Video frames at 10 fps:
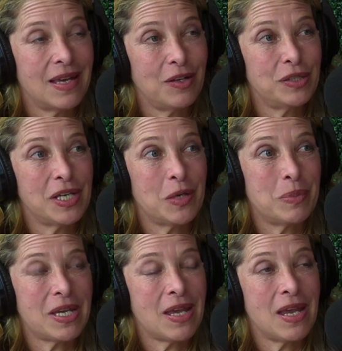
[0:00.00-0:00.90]

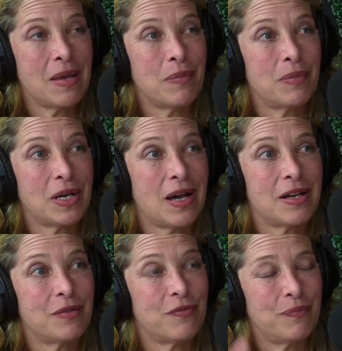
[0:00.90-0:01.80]
LDL became a
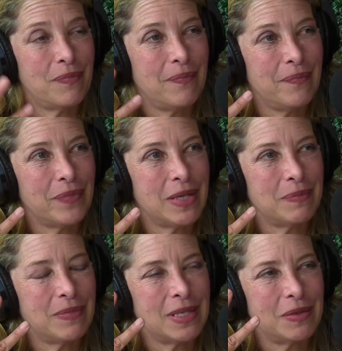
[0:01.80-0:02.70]
kind of
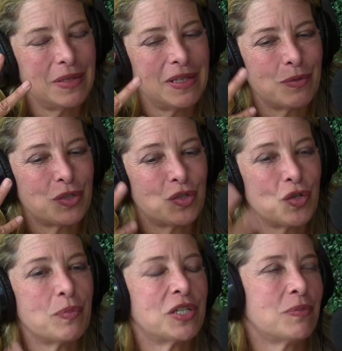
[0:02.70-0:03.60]
there was
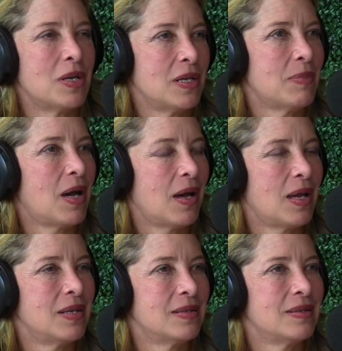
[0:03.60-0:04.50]
so much money
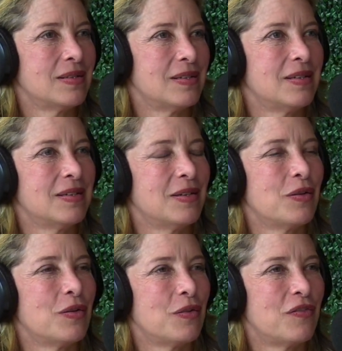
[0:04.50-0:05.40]
behind
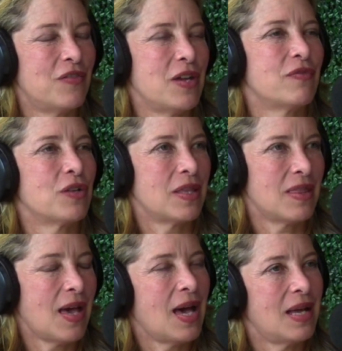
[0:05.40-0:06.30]

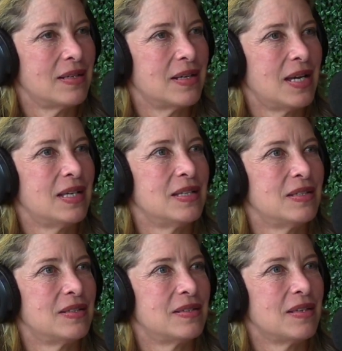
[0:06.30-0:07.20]
favoring that
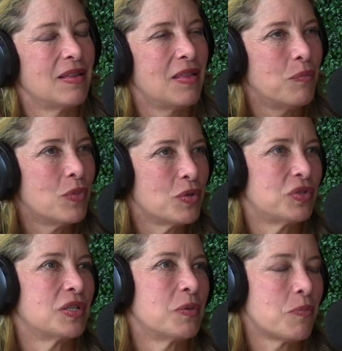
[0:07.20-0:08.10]
as the
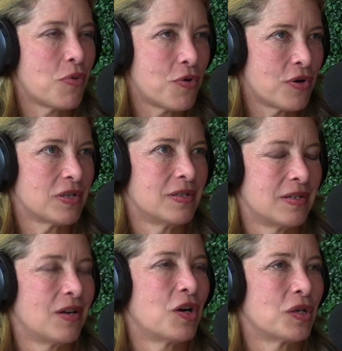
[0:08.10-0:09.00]
most
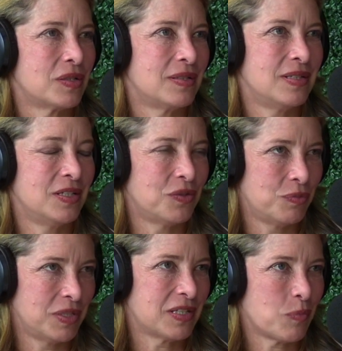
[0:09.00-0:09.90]
important heart
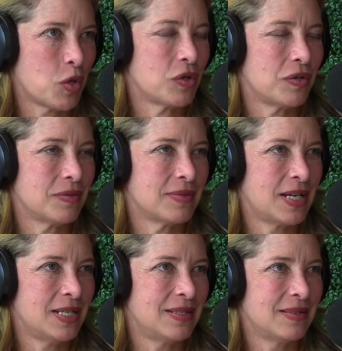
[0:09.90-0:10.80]
disease risk marker,
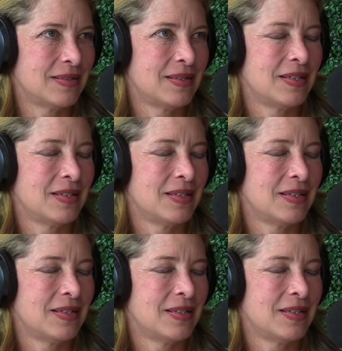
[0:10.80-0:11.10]
right?